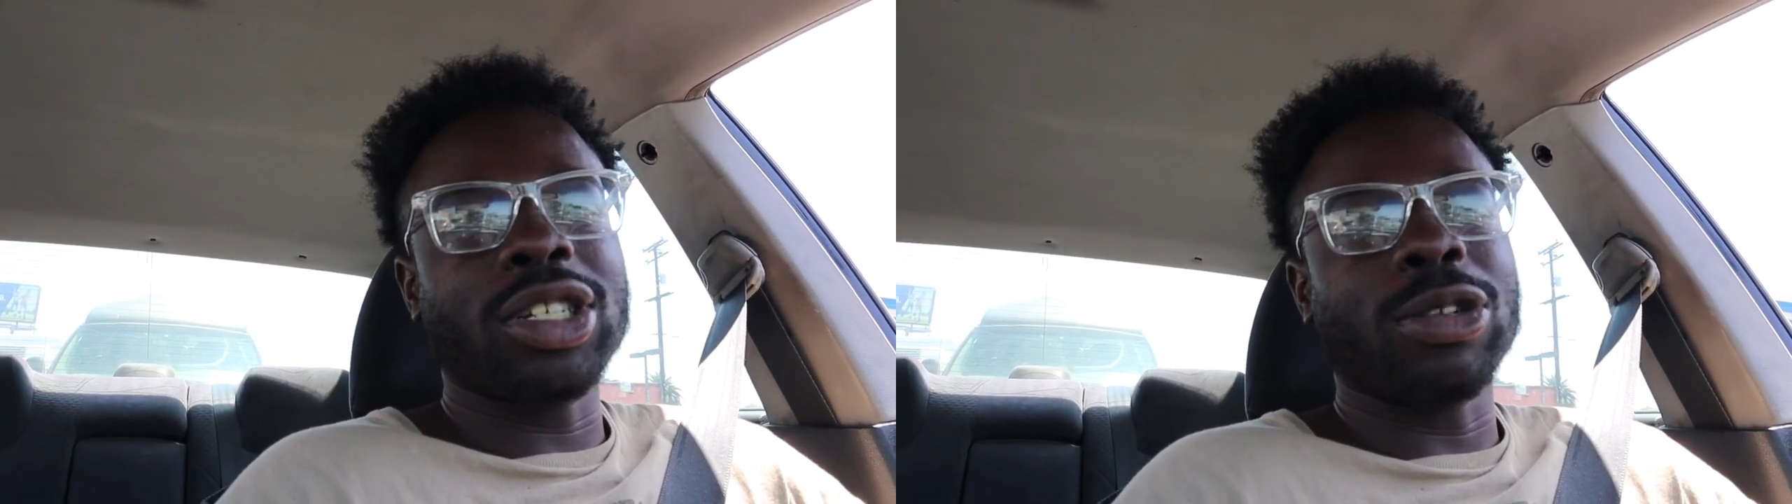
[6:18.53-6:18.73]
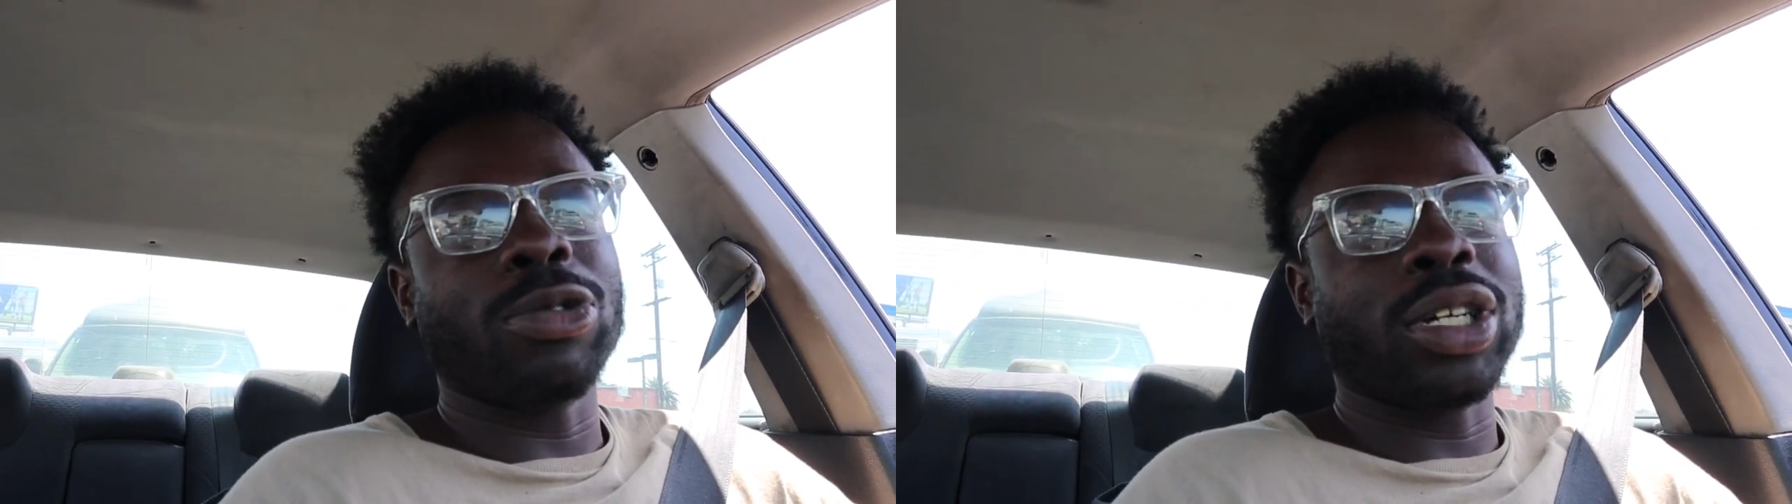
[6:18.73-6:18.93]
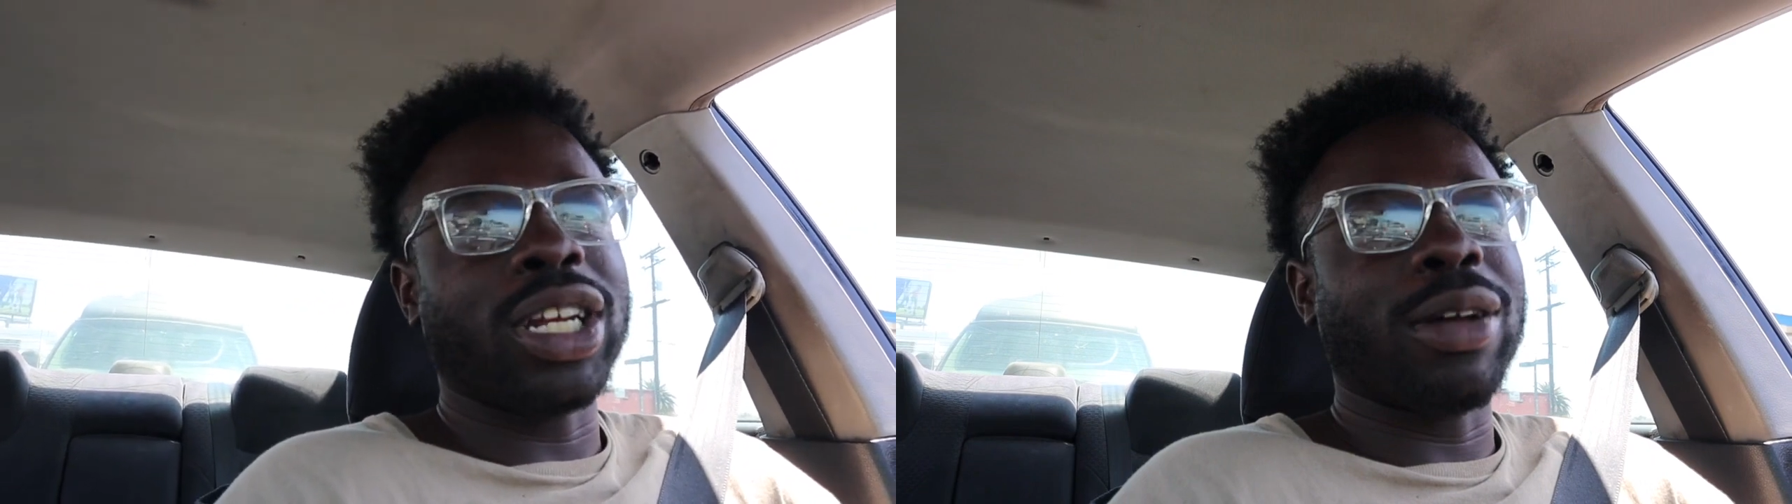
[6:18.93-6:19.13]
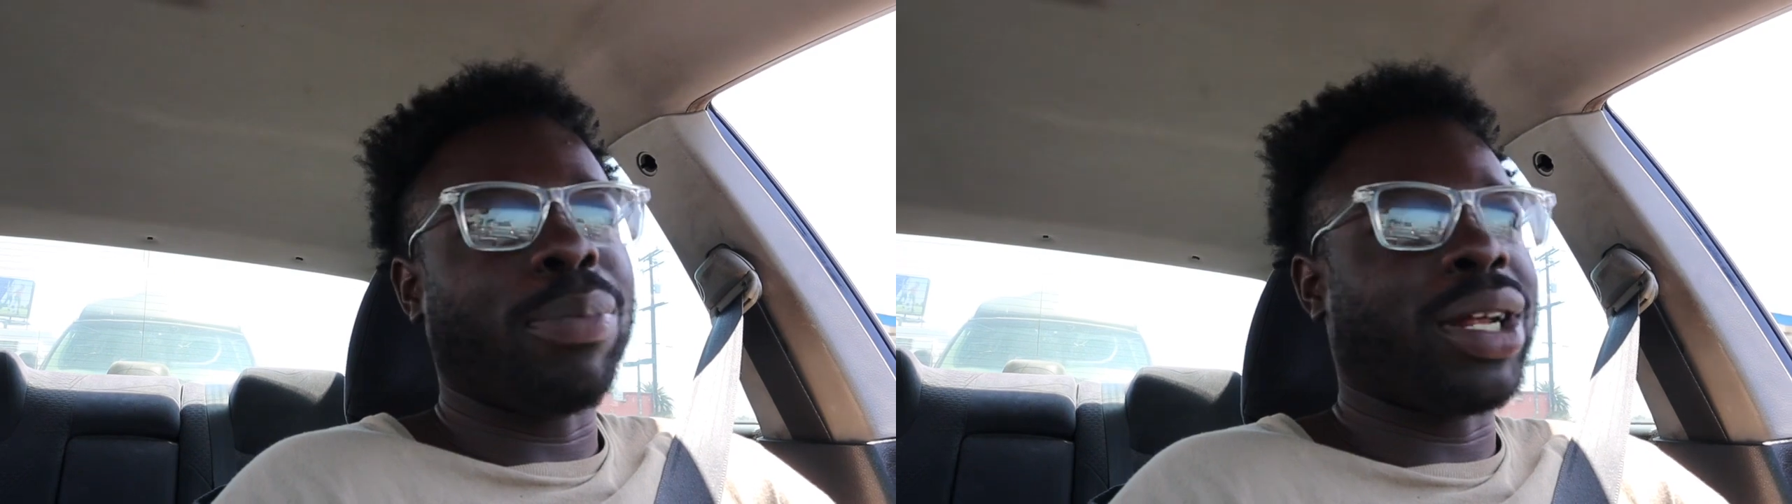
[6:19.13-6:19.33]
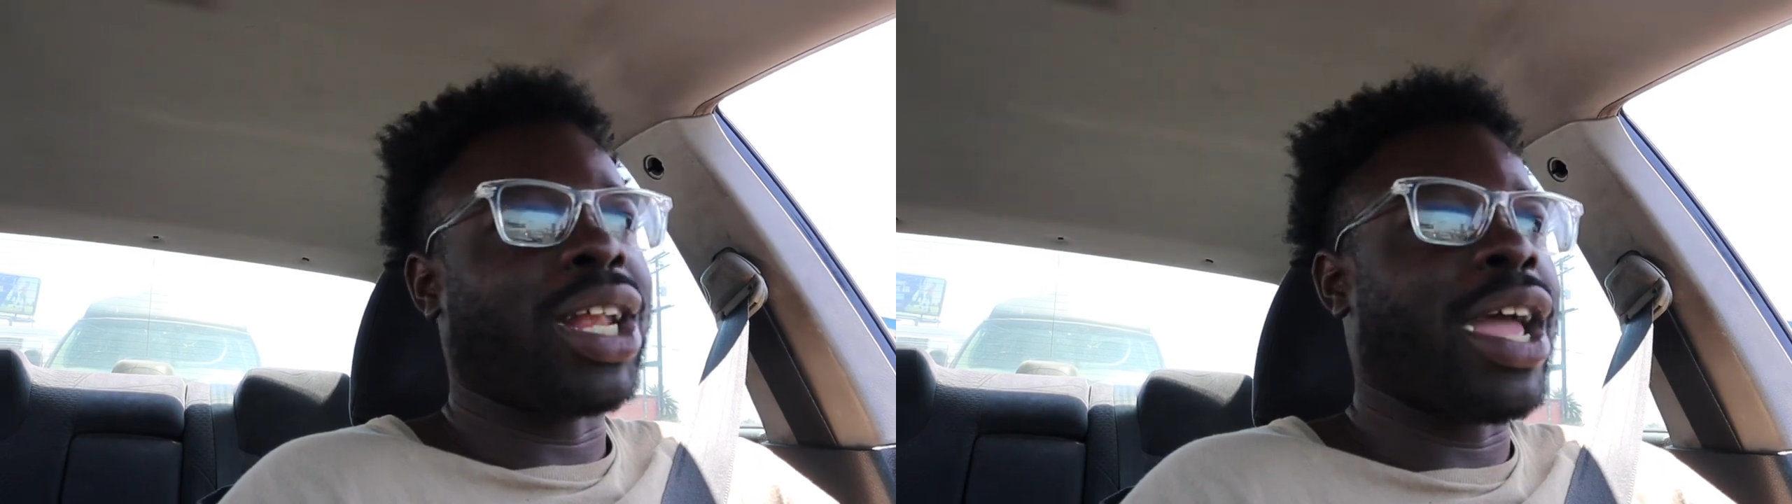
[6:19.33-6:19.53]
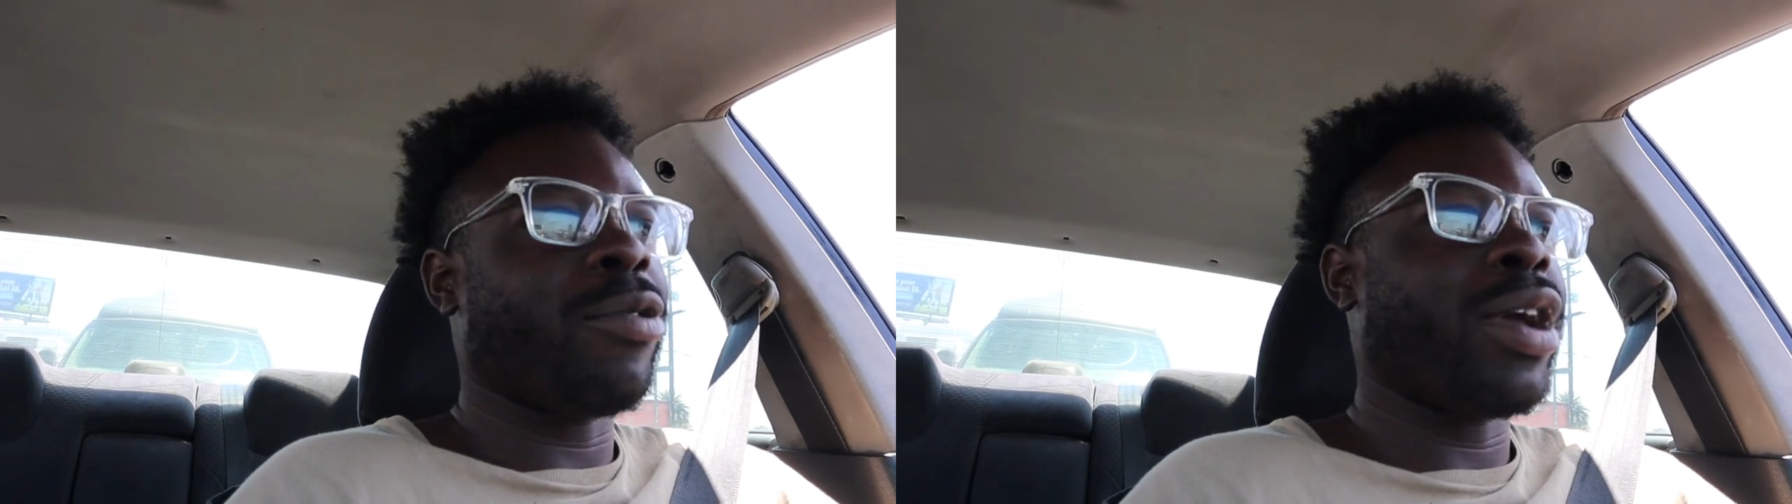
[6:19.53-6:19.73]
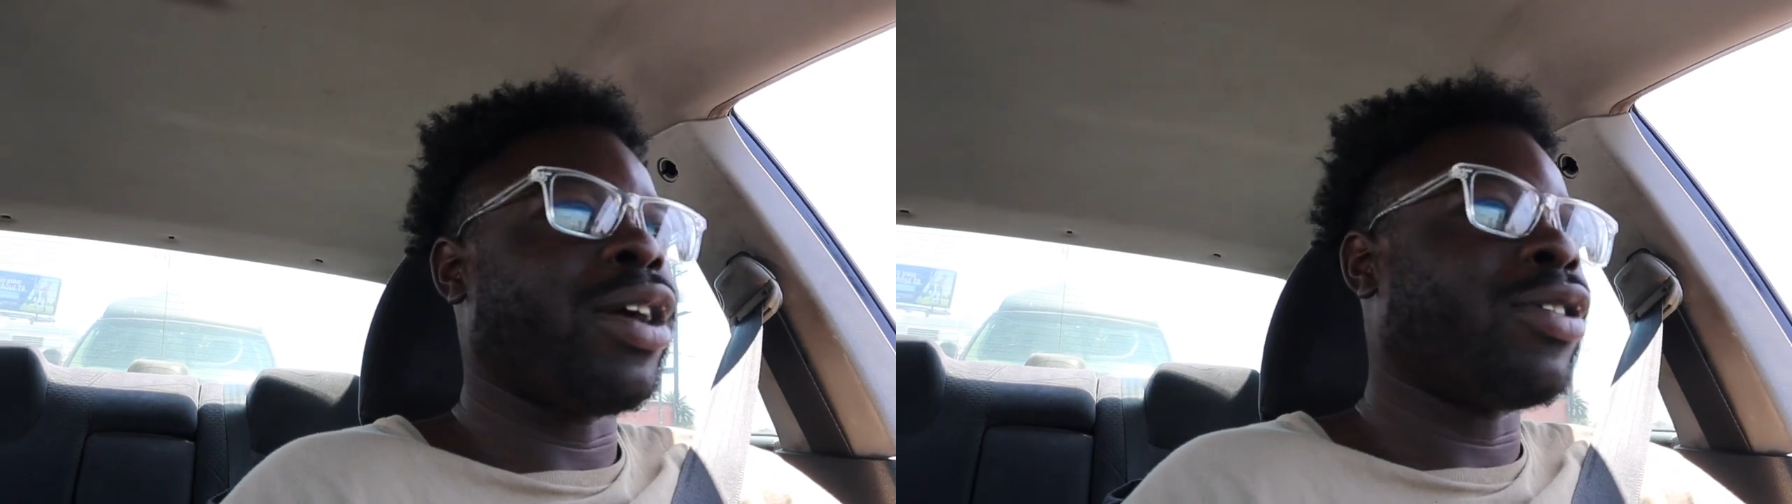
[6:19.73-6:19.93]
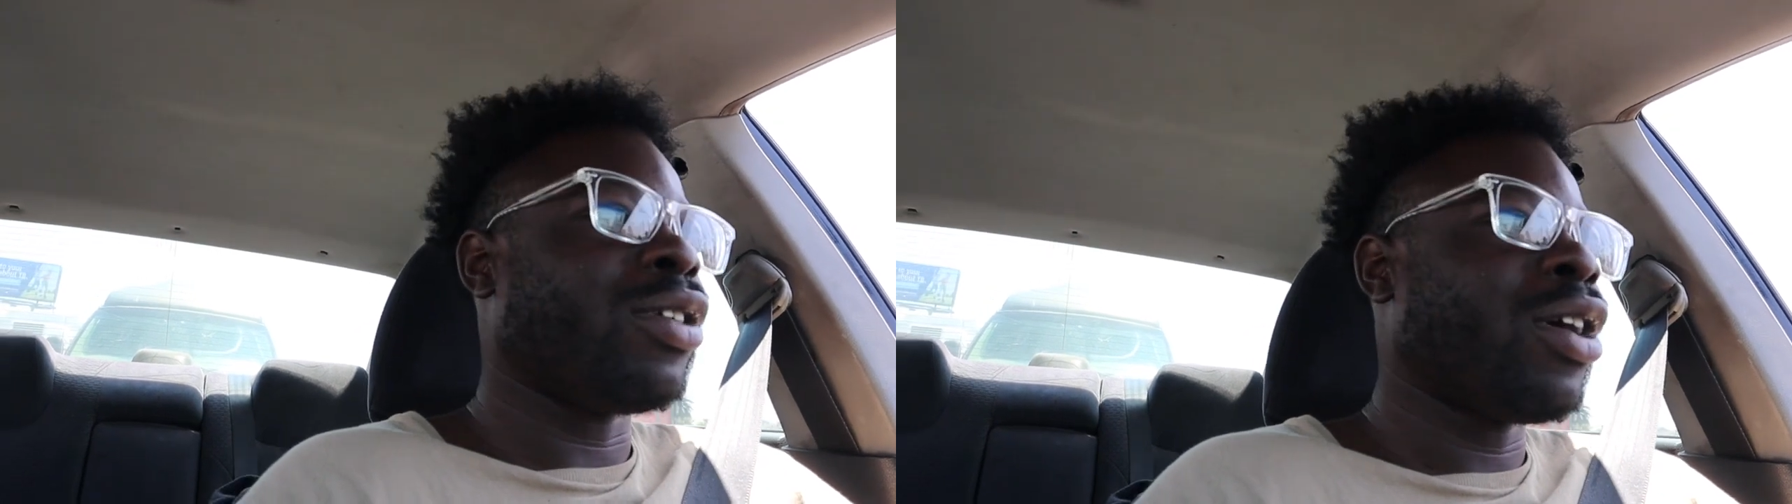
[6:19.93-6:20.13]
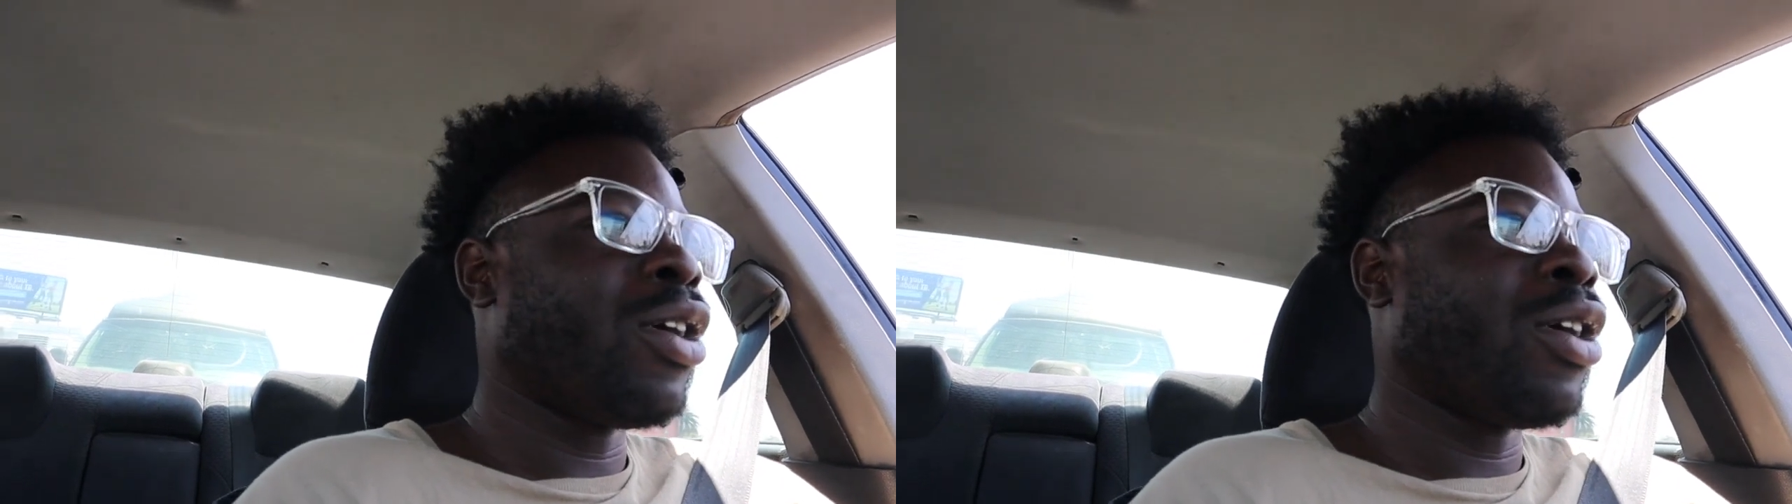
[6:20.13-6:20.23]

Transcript: someone in a polite way or...